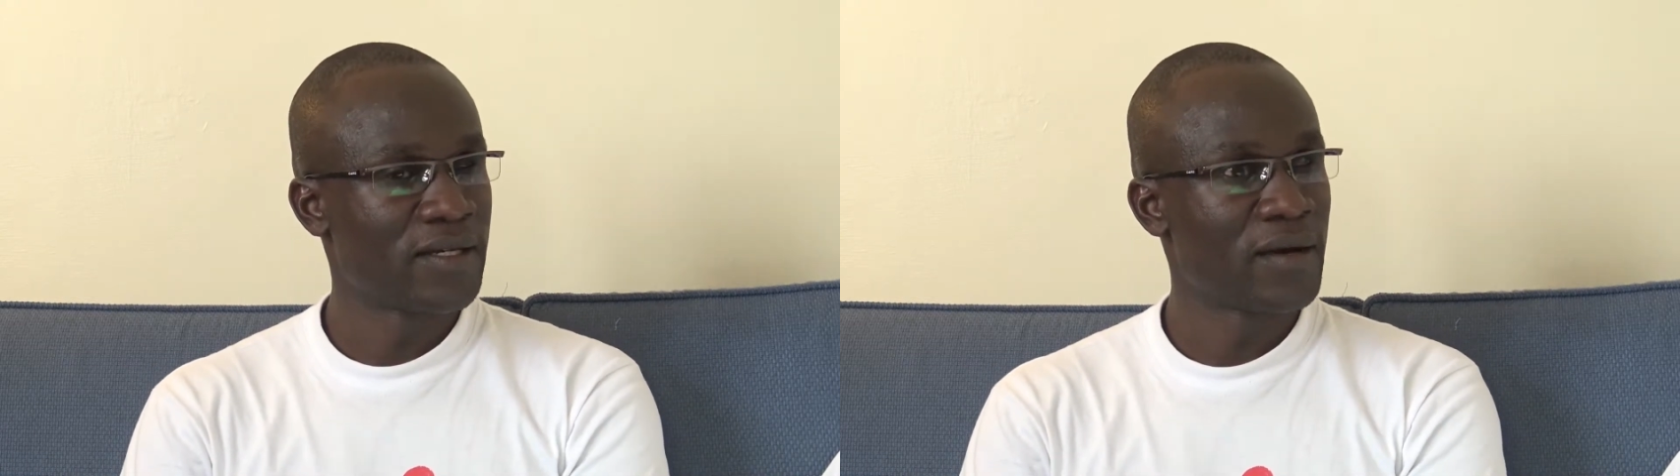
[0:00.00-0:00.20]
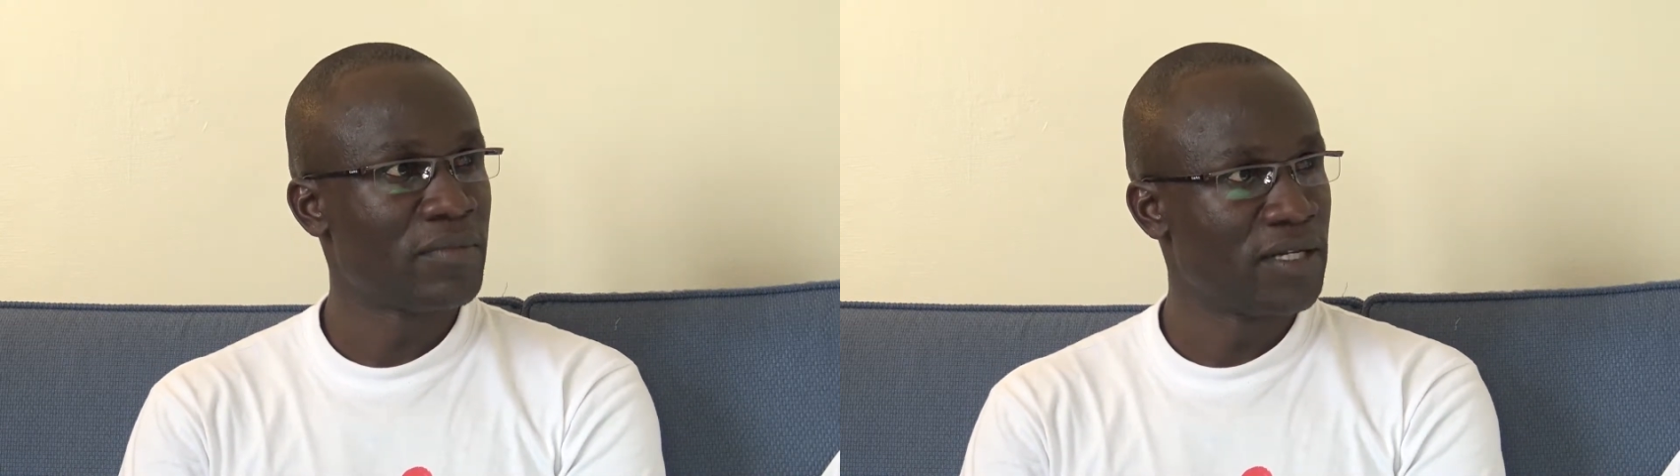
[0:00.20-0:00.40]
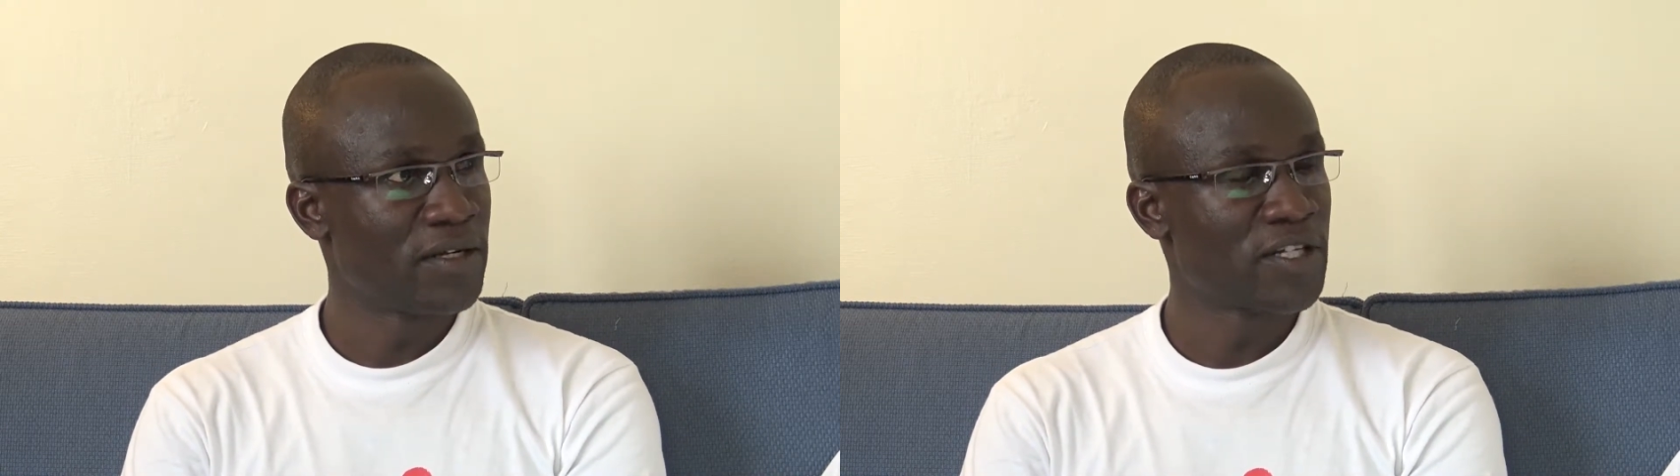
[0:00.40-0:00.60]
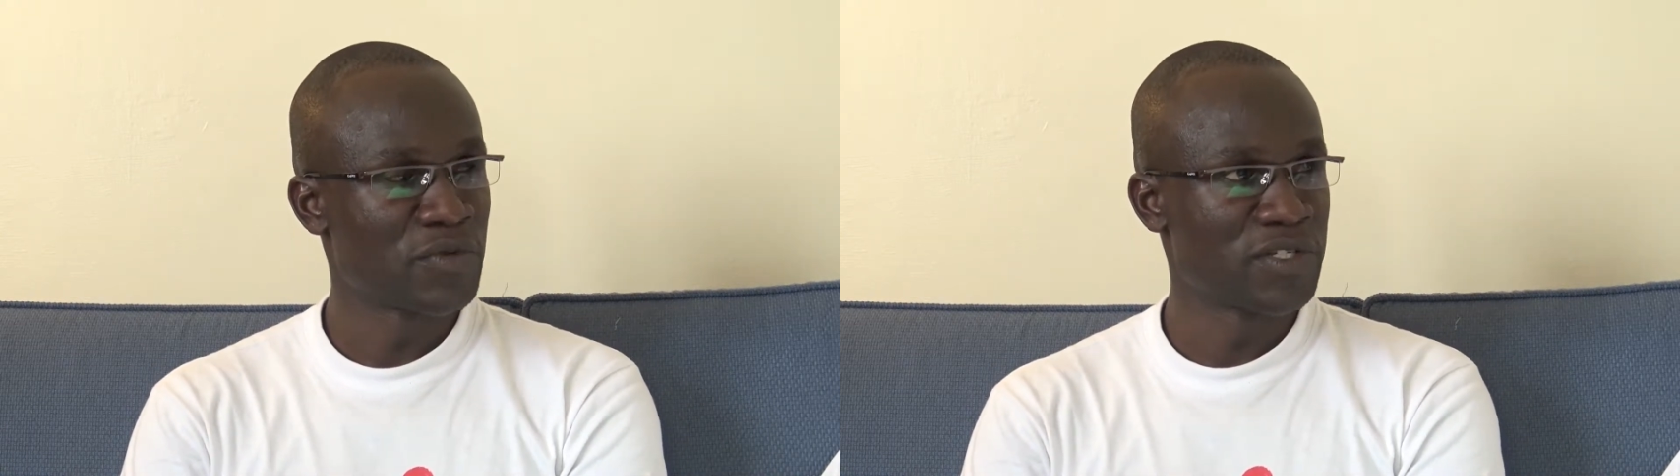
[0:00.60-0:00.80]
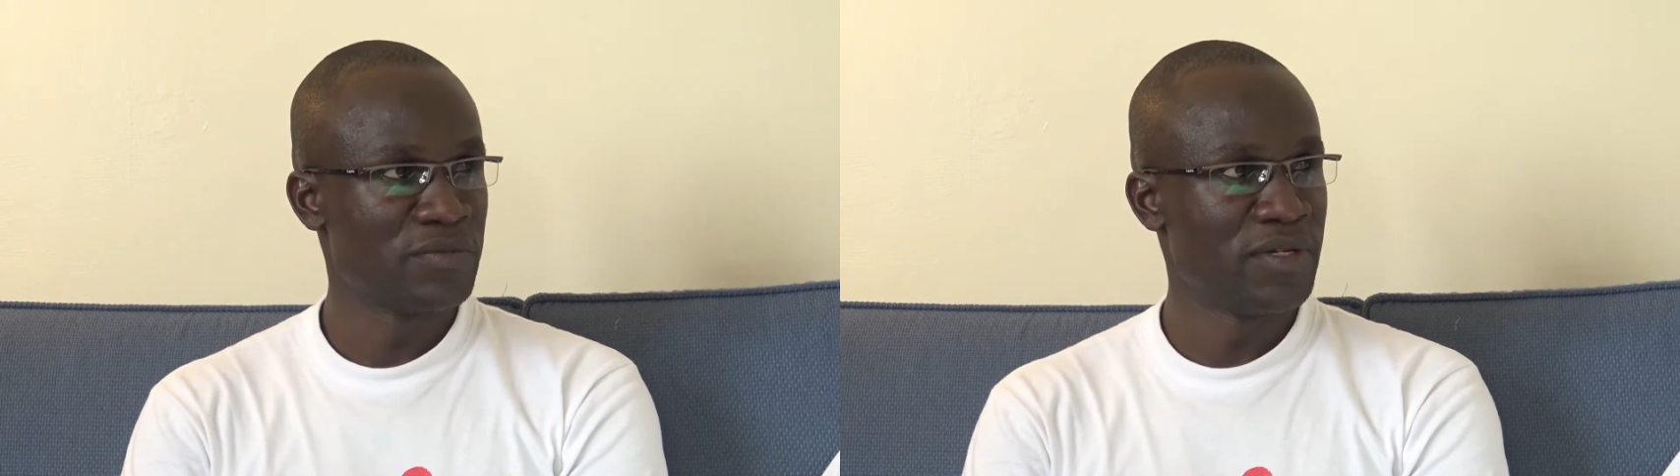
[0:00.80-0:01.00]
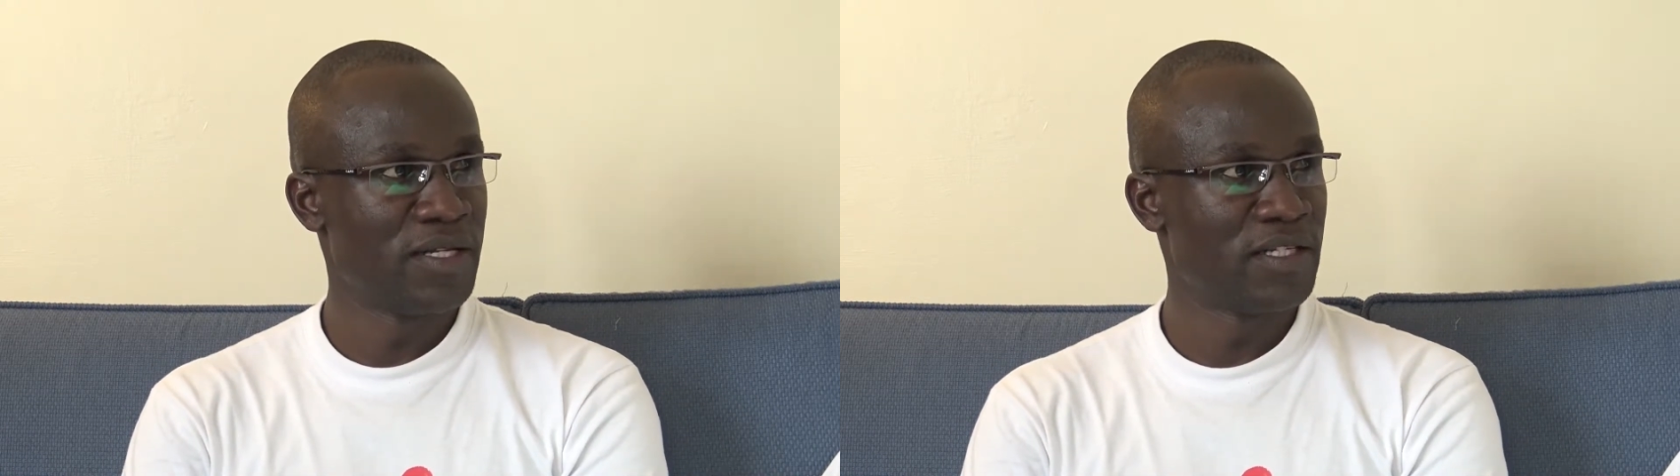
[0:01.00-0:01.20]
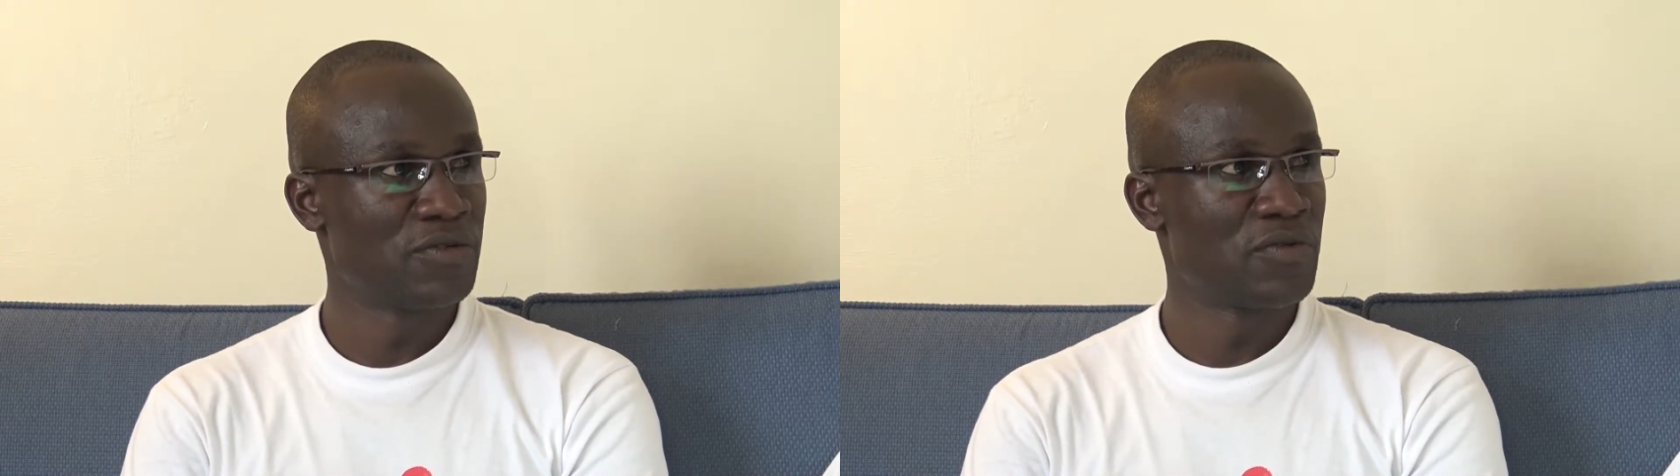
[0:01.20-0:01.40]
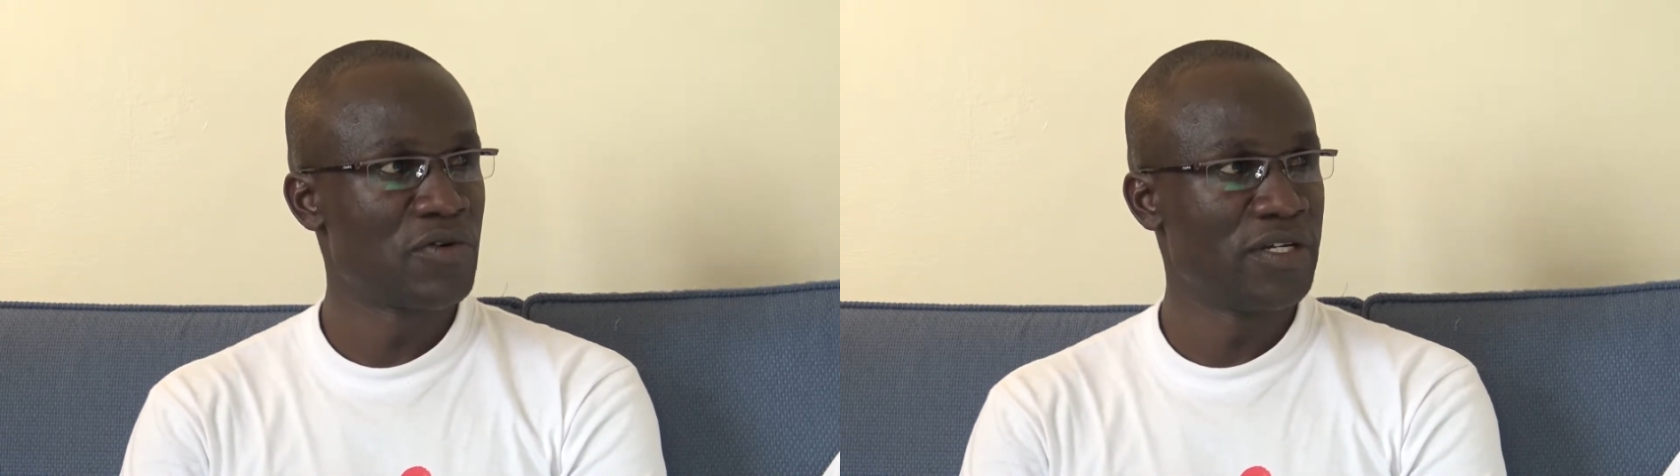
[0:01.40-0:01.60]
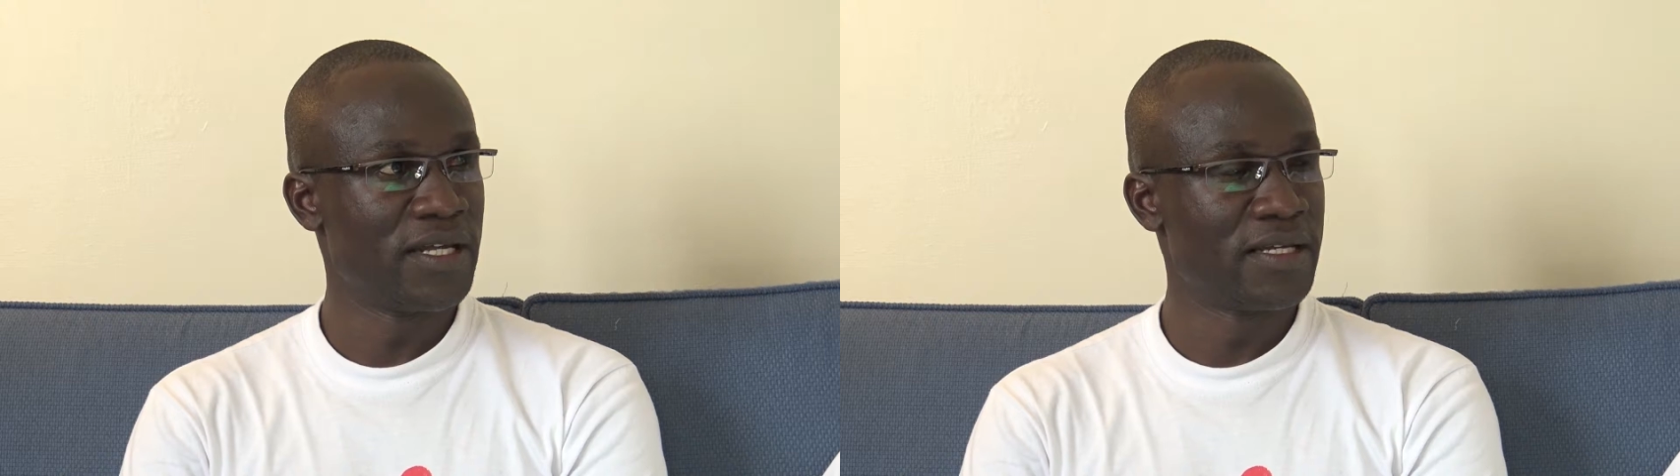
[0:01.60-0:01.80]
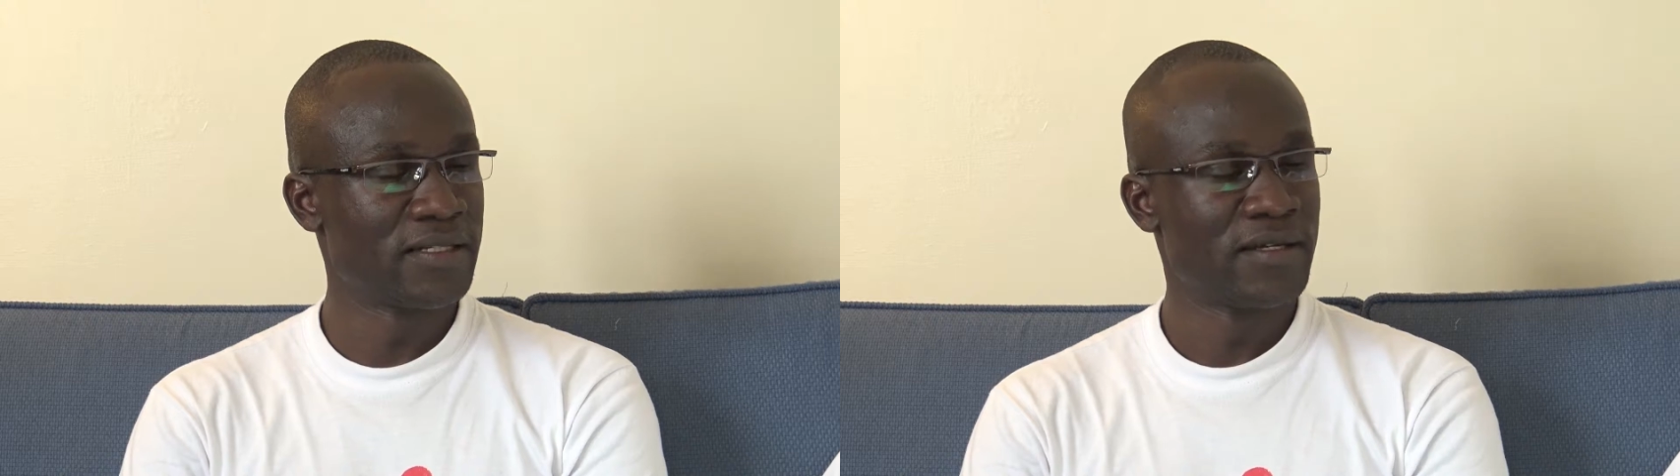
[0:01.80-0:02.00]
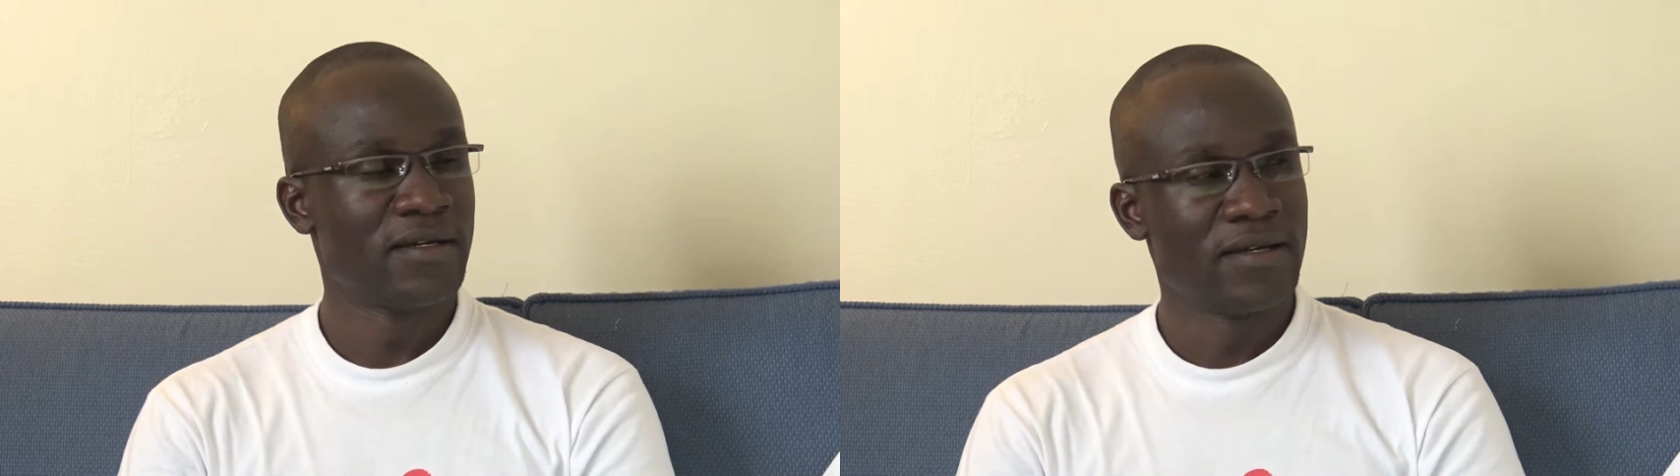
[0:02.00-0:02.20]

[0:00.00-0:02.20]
humbling responsibility to coordinate